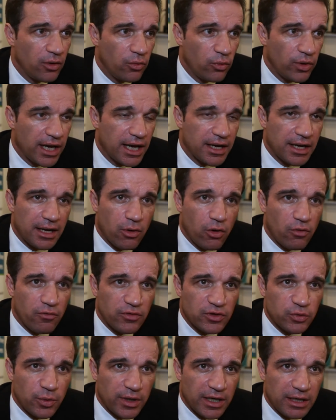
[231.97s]
We are now over
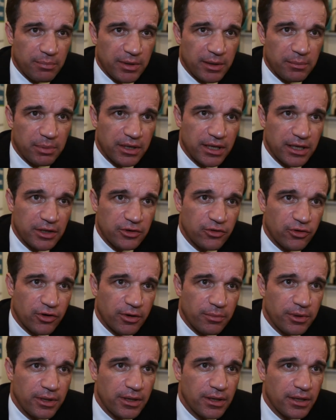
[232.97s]
20 people here in
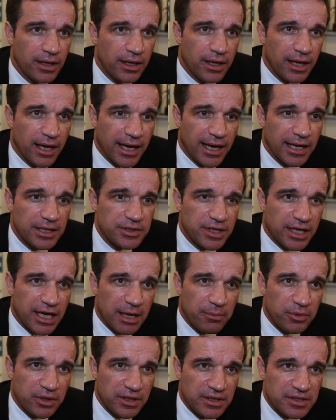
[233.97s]
Europe, and the
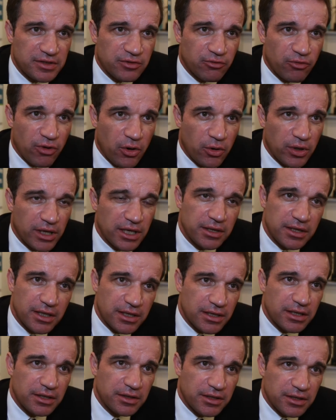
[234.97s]
company is growing in
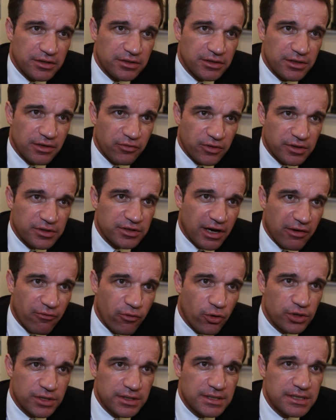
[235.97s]
the, in the different
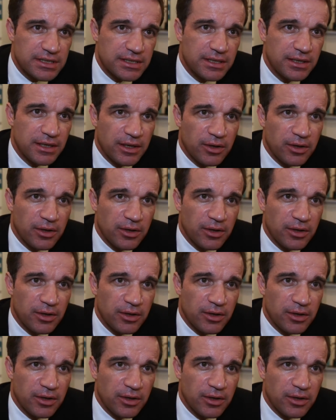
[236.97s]
diversions.